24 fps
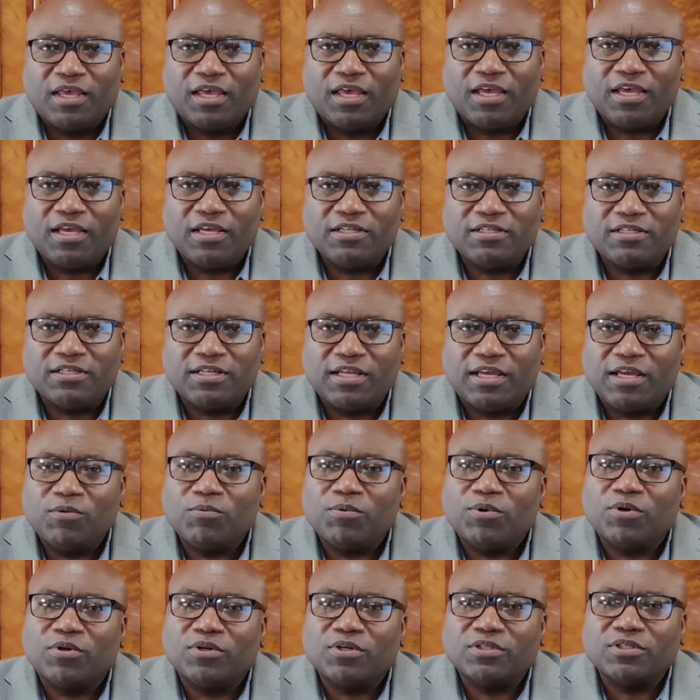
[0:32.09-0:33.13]
And today
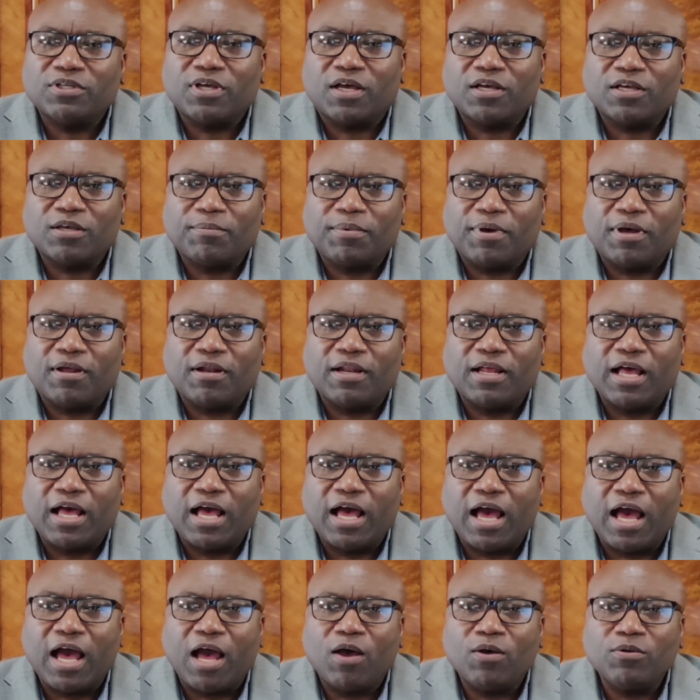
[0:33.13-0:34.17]
we're going to talk about
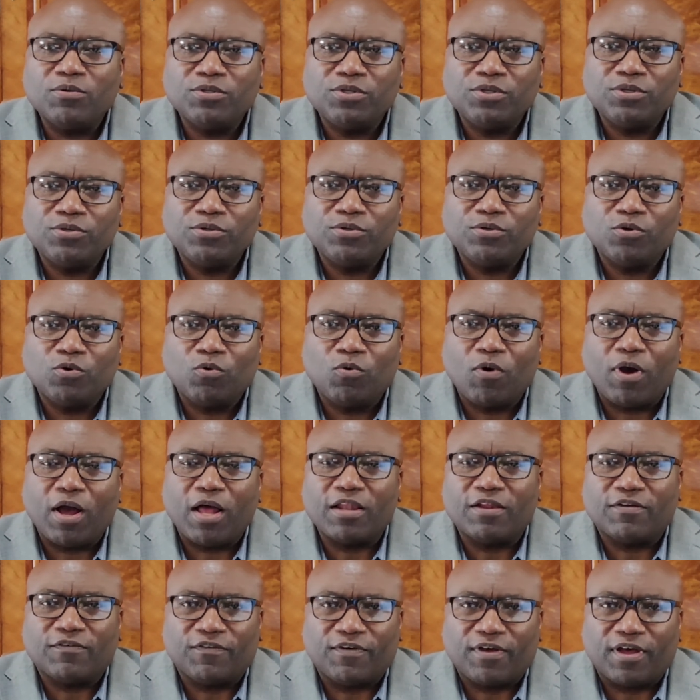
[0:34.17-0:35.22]
how to
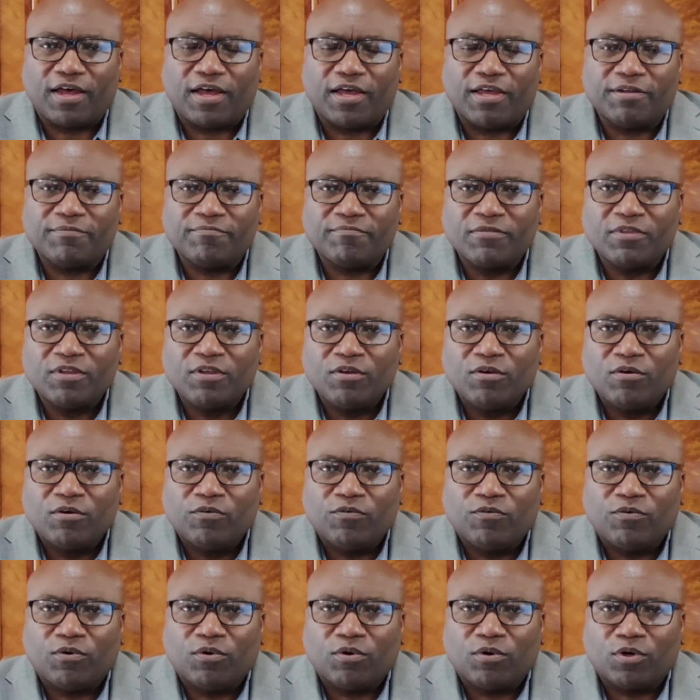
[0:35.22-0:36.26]
qualify
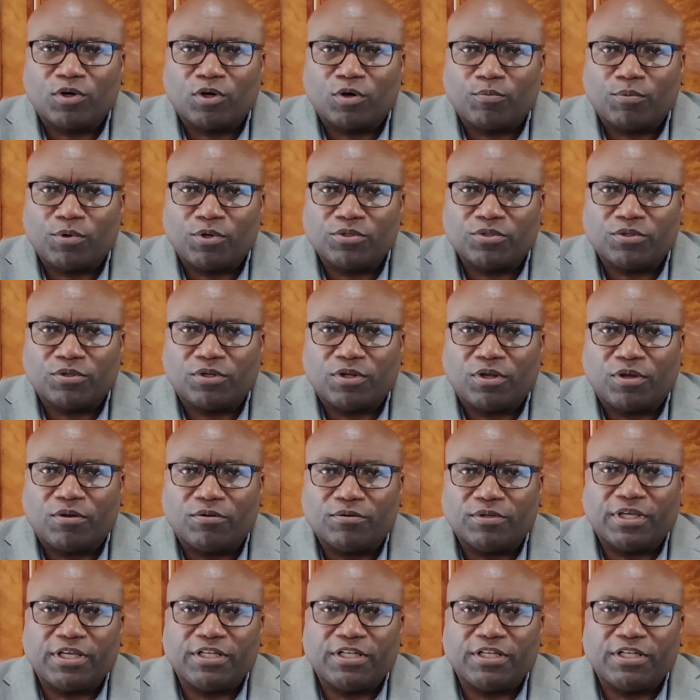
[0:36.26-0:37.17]
for a commercial loan.